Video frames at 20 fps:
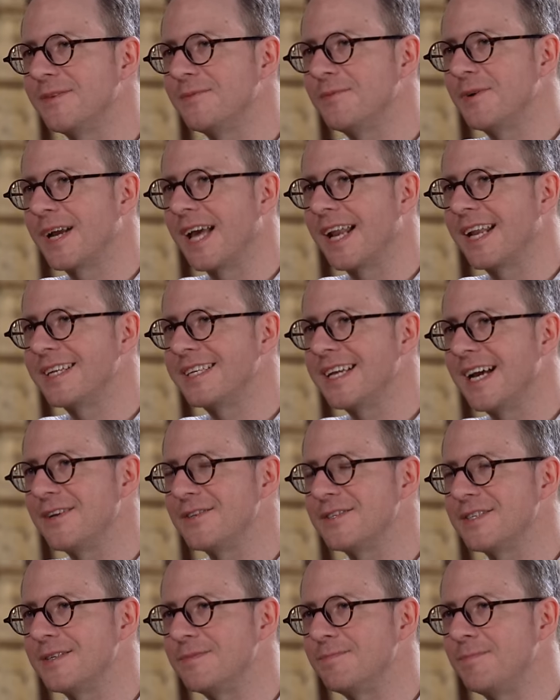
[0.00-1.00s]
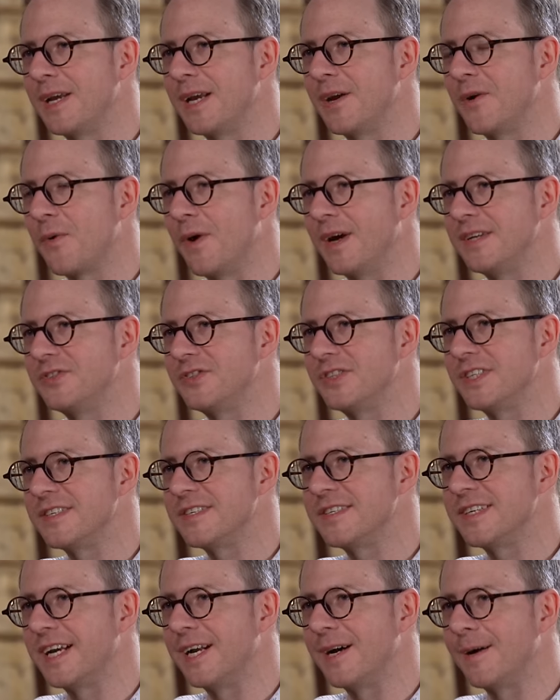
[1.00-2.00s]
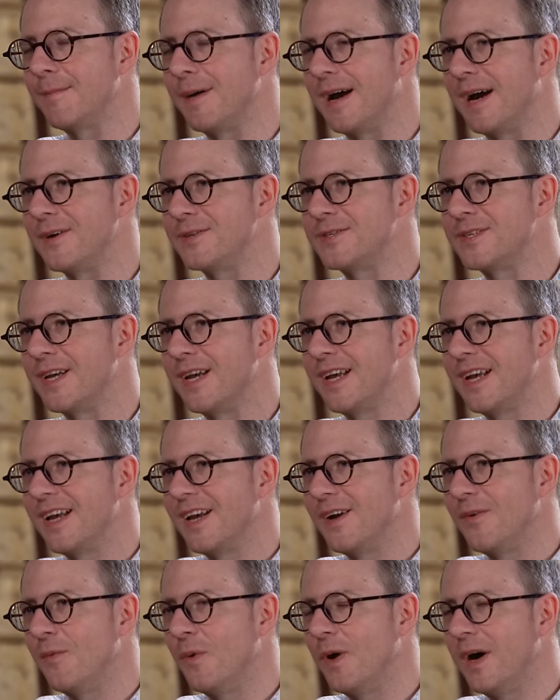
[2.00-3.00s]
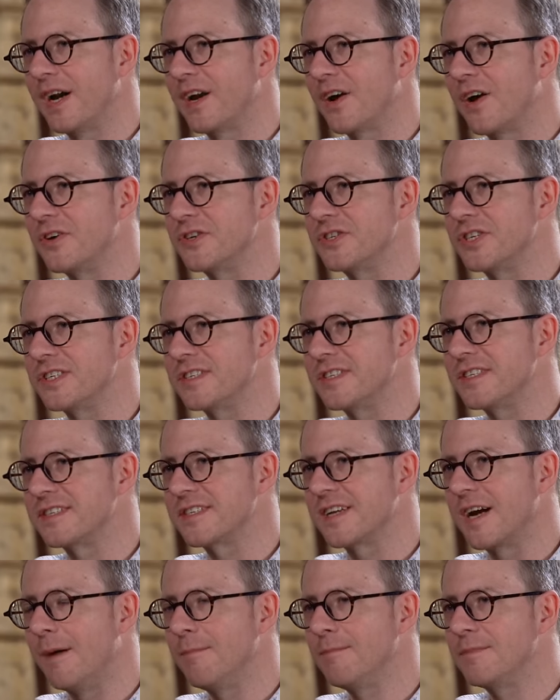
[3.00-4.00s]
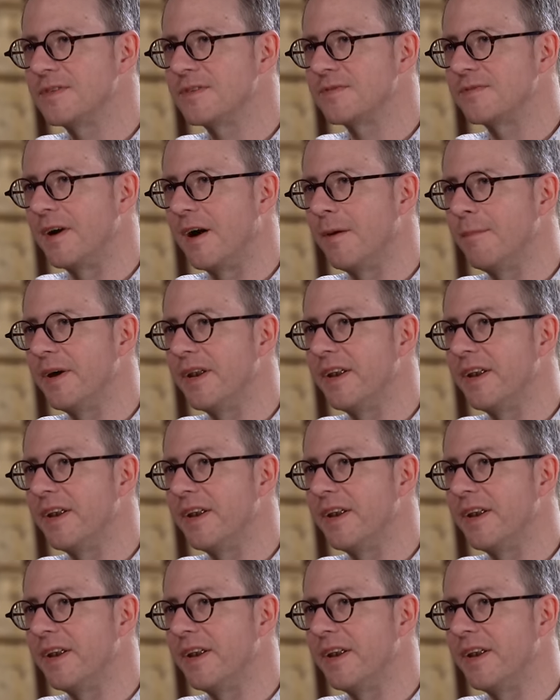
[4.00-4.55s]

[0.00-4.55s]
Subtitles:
we're getting down to big questions here about where consciousness comes from.